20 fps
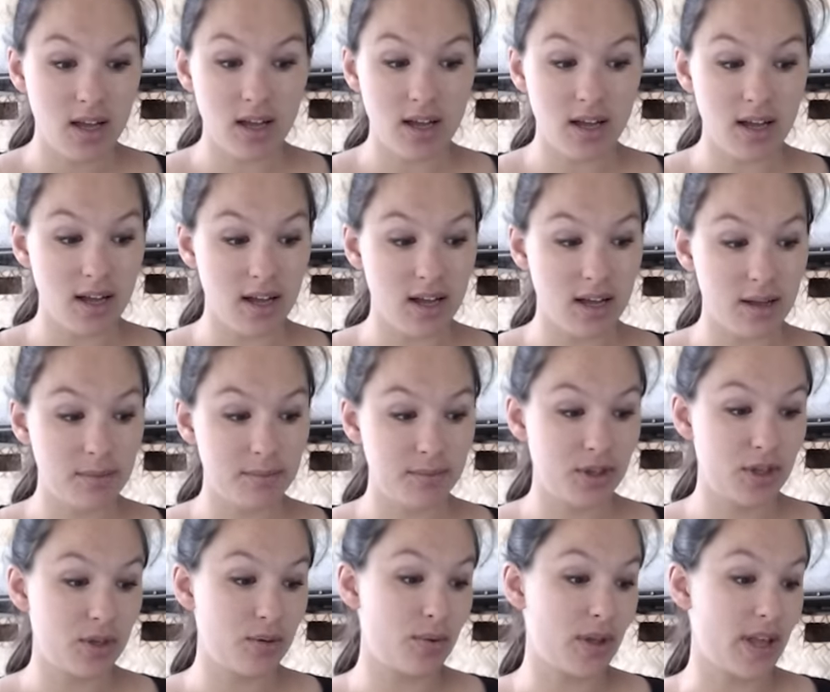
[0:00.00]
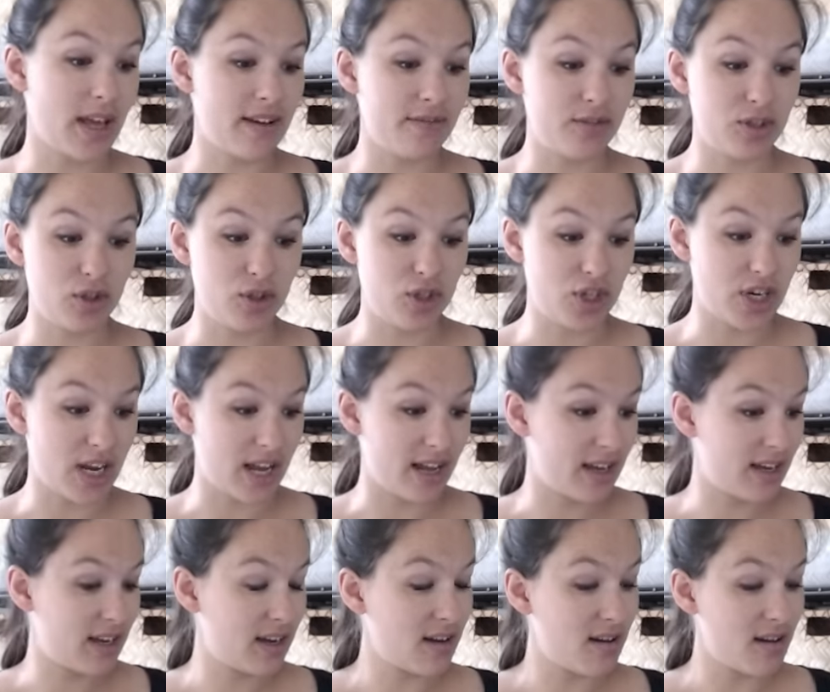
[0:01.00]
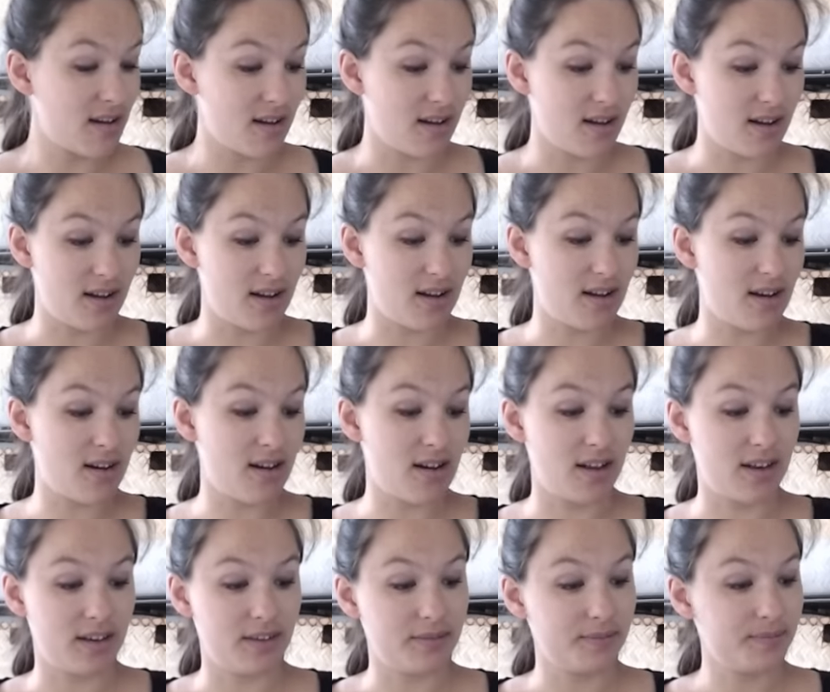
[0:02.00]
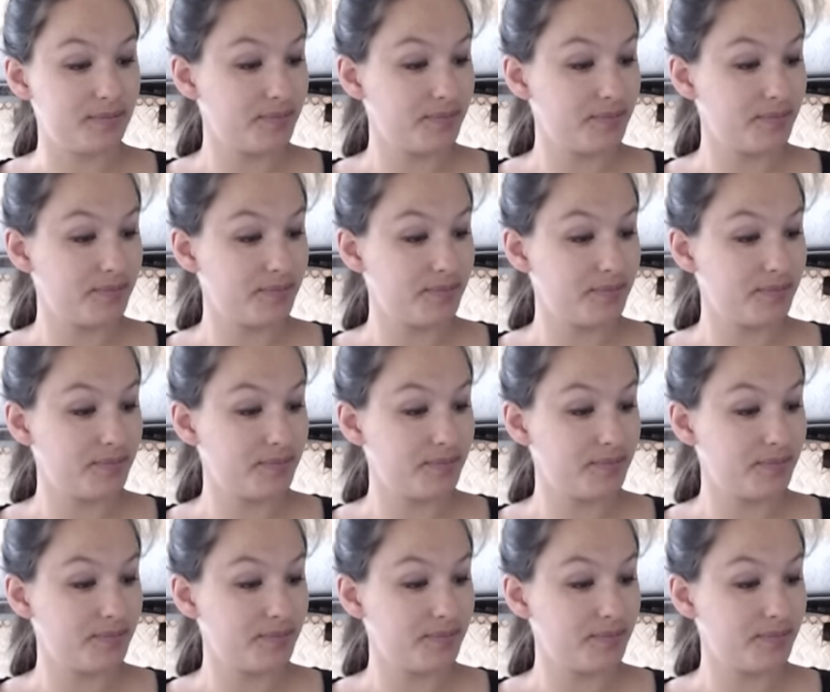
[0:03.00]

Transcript: You will have to check on